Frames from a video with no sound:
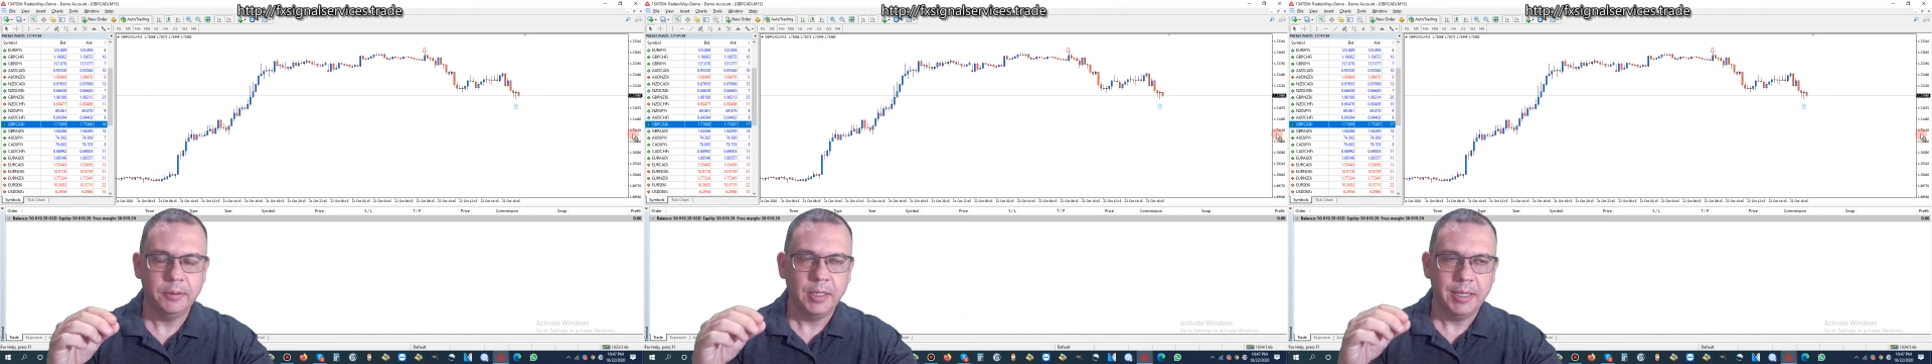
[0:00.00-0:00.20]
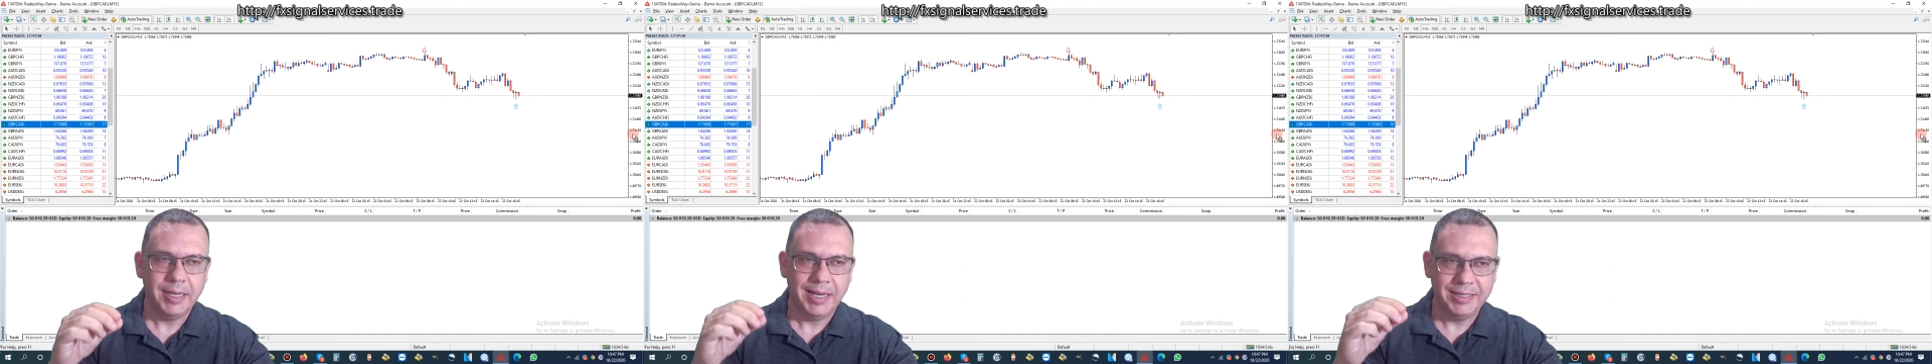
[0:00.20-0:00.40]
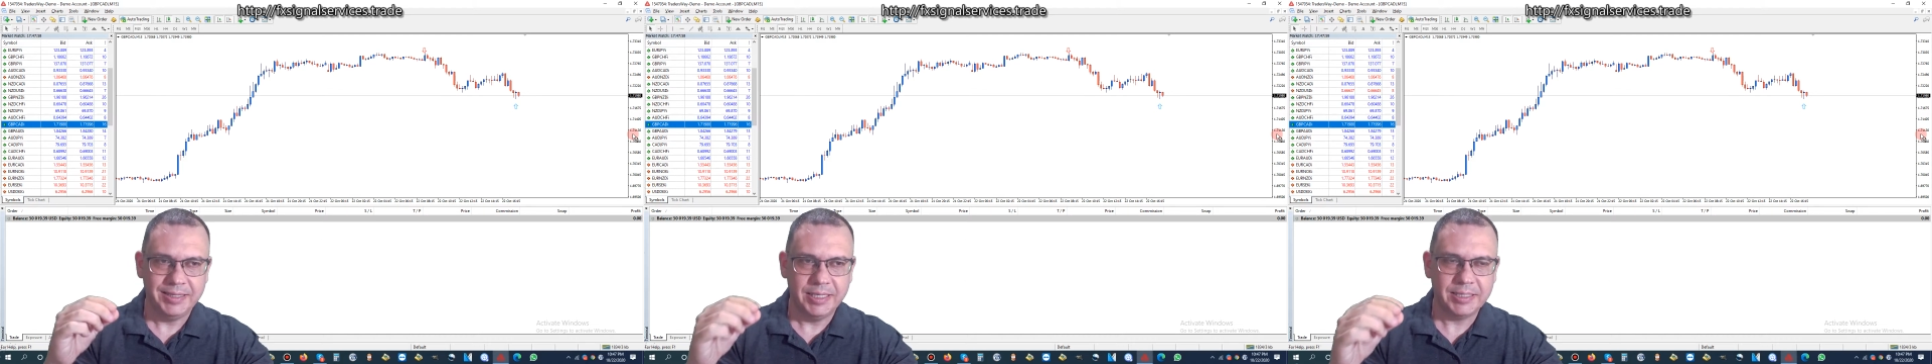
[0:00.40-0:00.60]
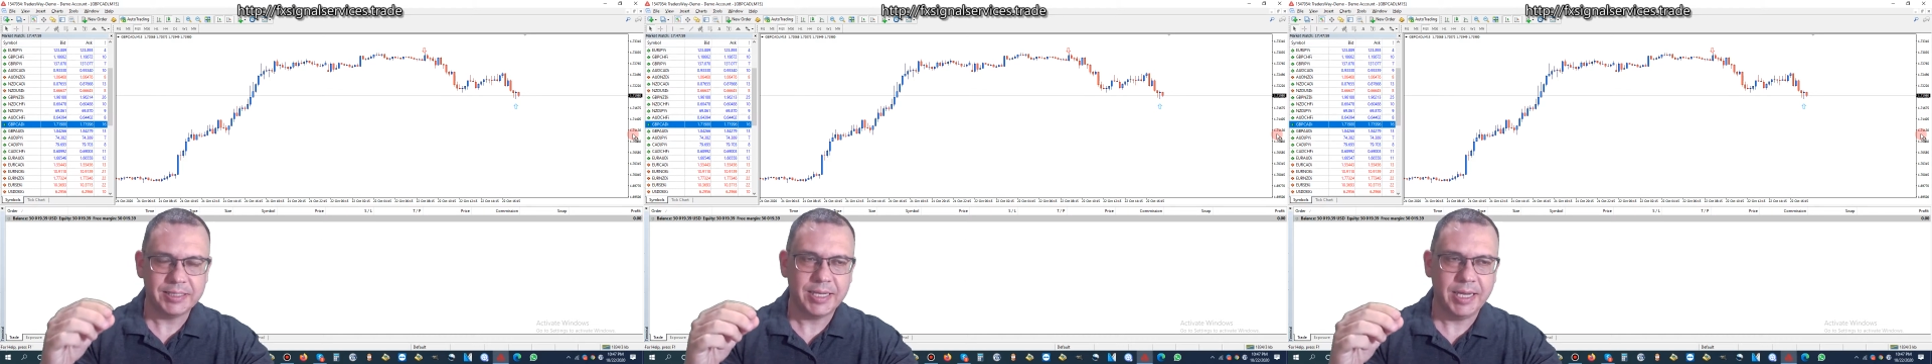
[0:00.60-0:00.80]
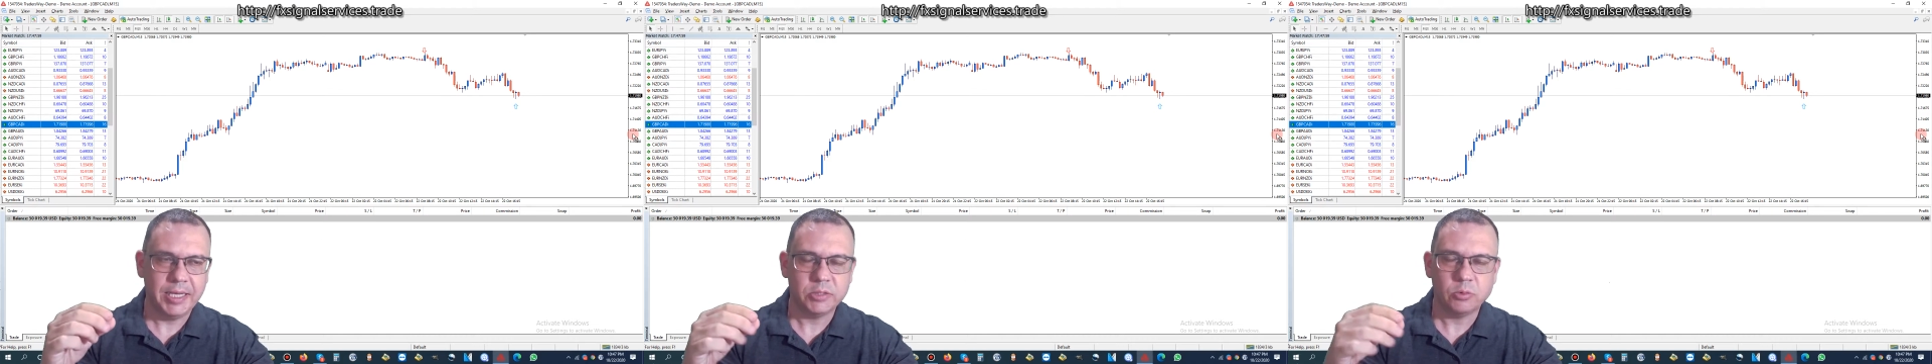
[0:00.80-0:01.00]
in this
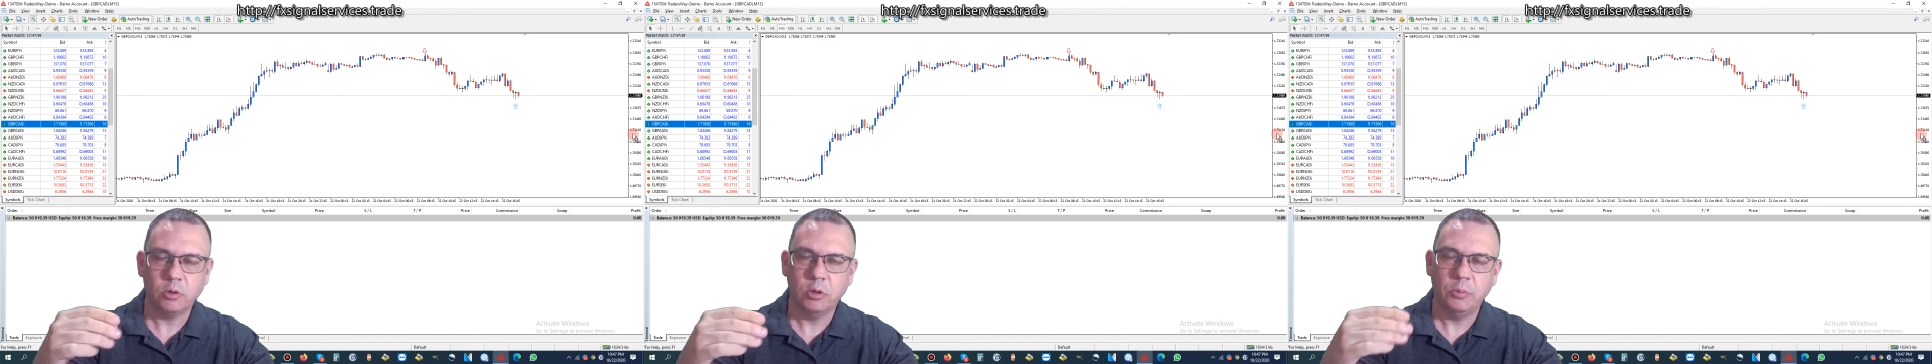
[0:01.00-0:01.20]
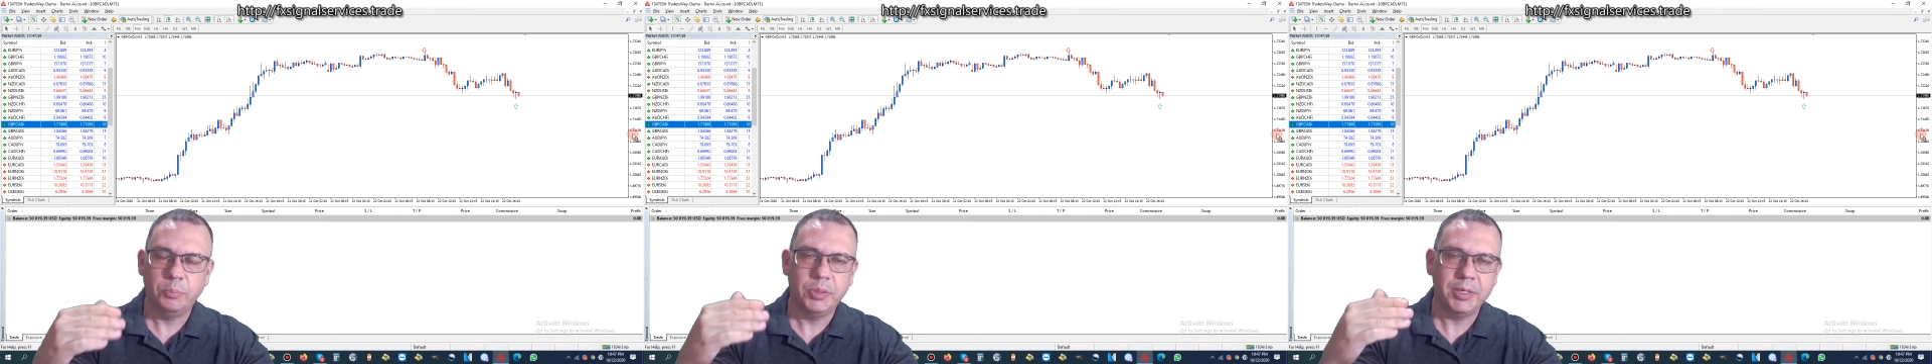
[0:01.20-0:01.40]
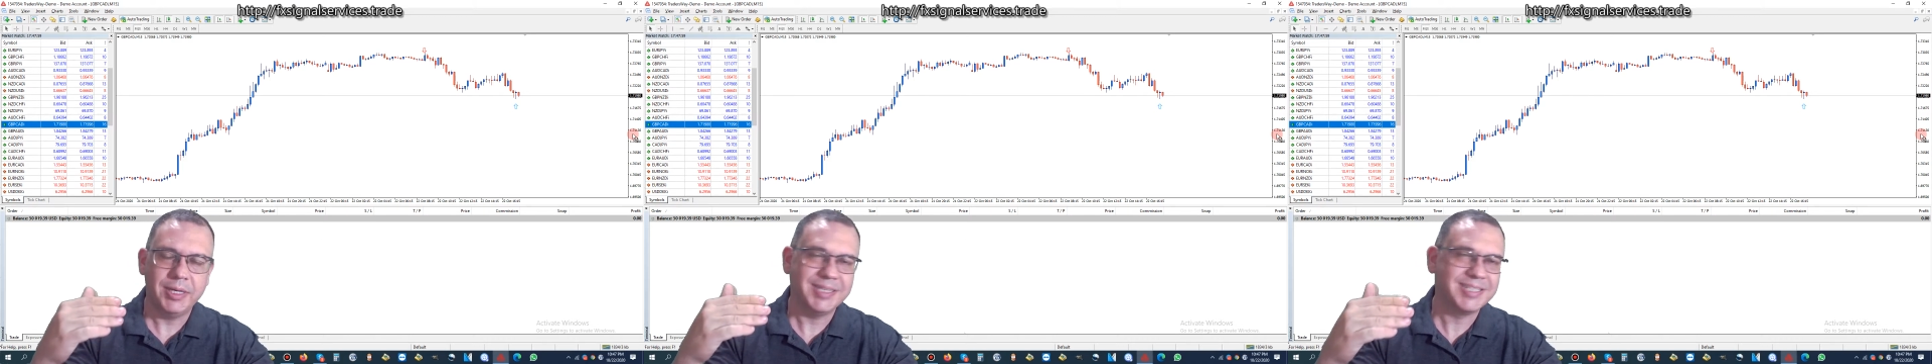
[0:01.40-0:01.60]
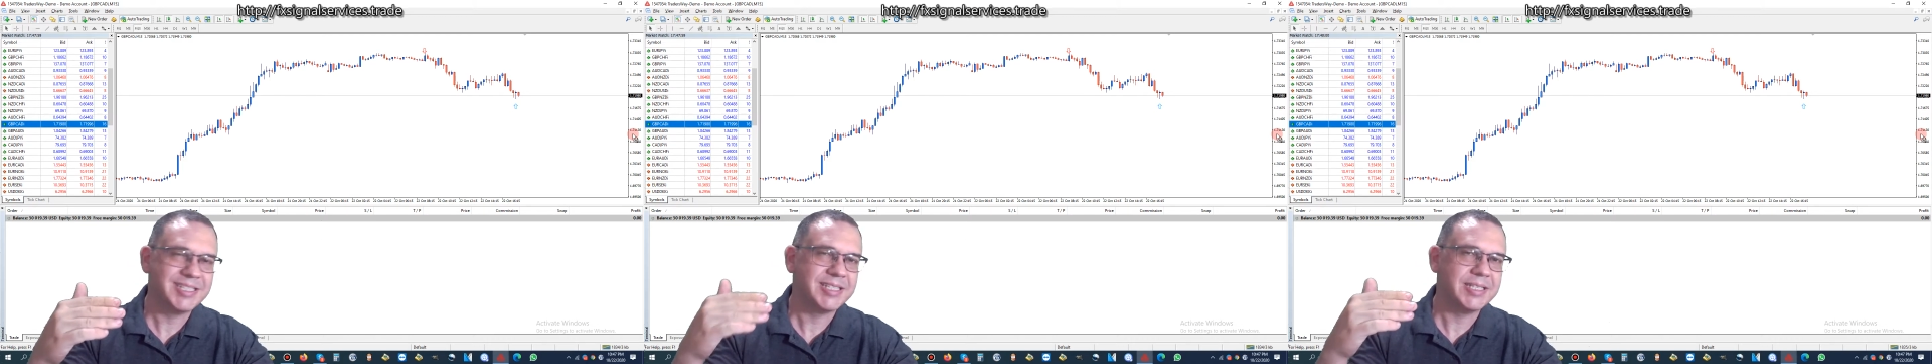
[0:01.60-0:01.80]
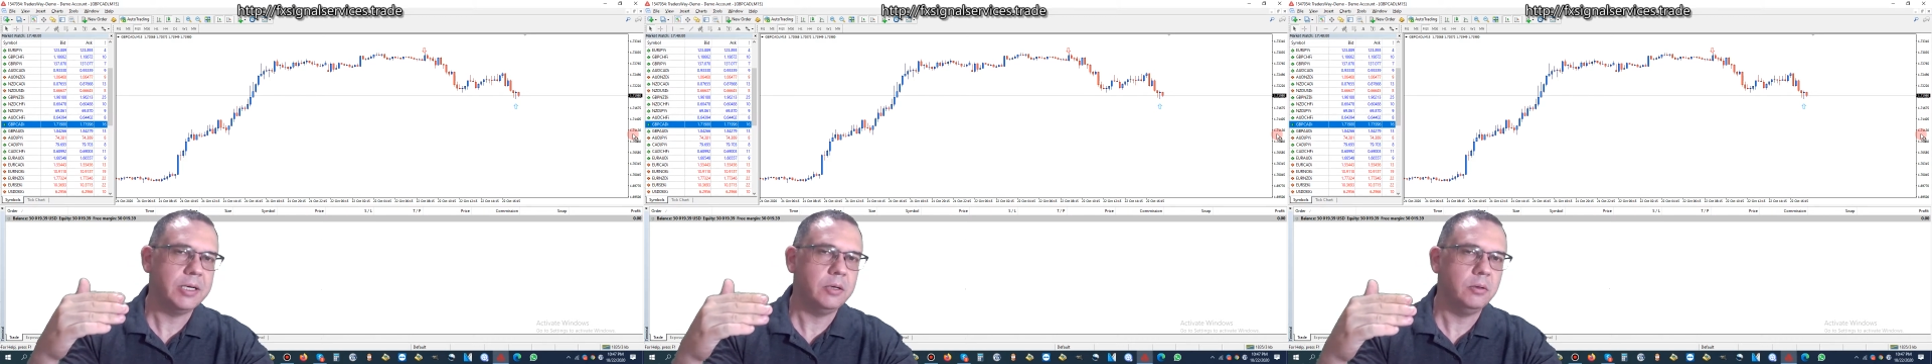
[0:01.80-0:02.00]
case we're going to put a
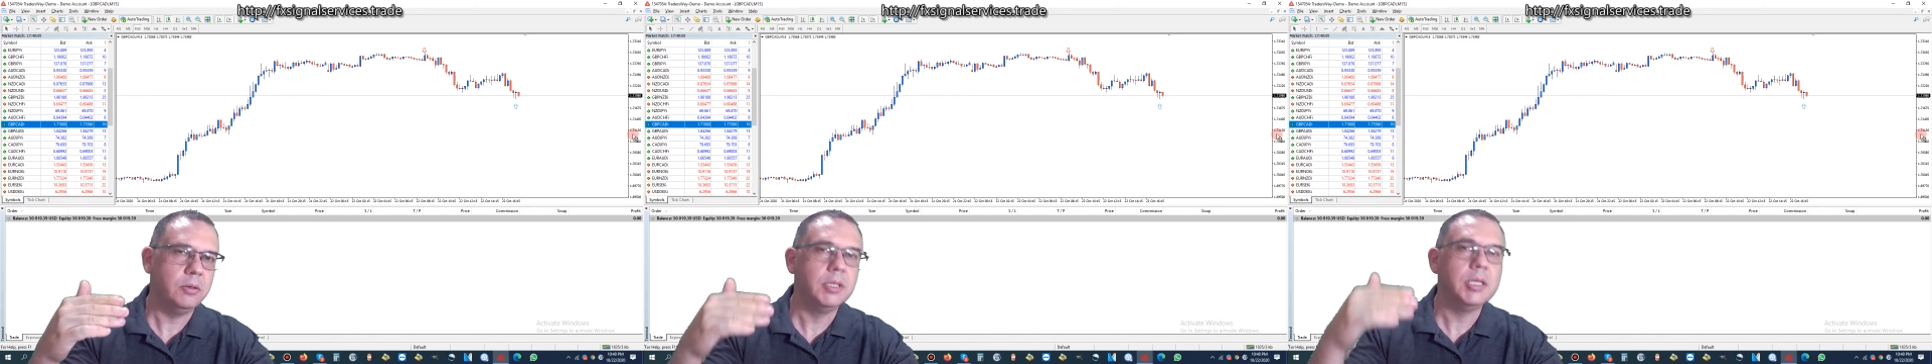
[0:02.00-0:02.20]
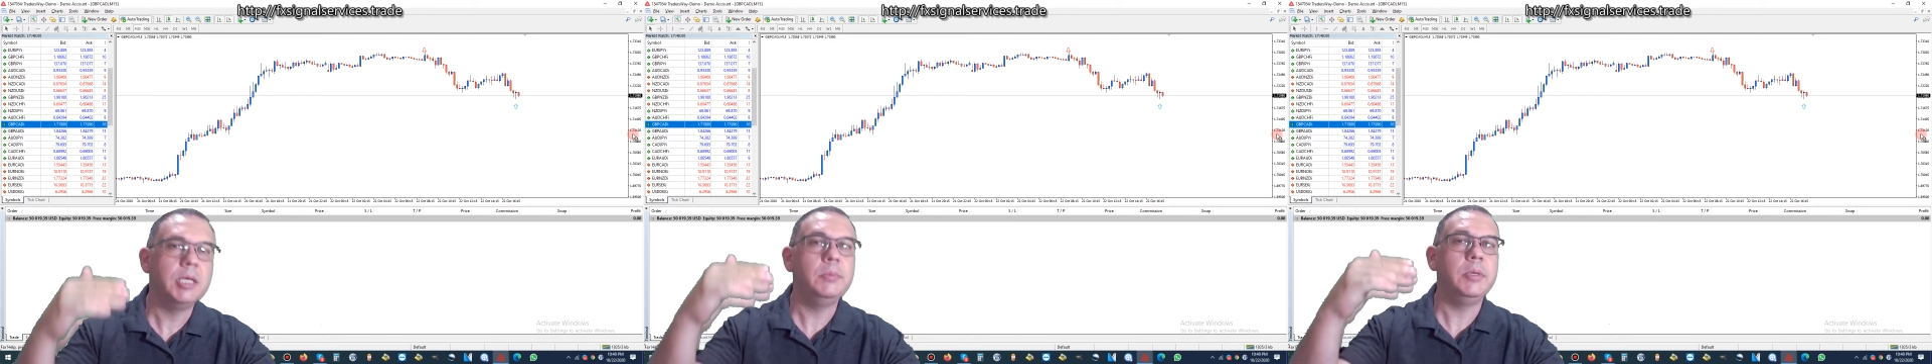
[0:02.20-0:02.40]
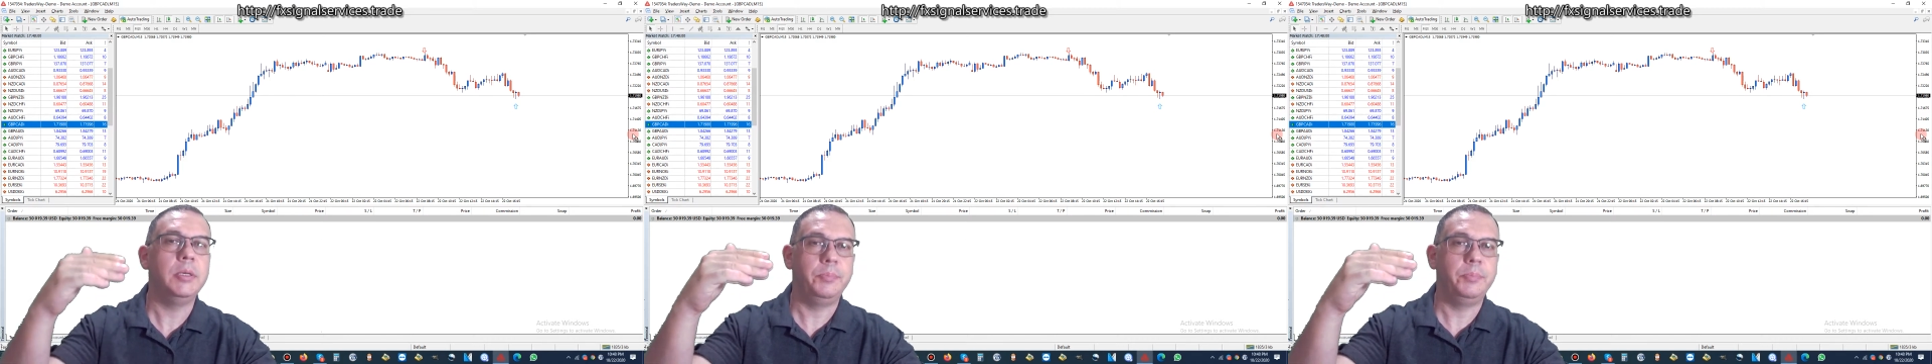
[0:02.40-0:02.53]
sell limit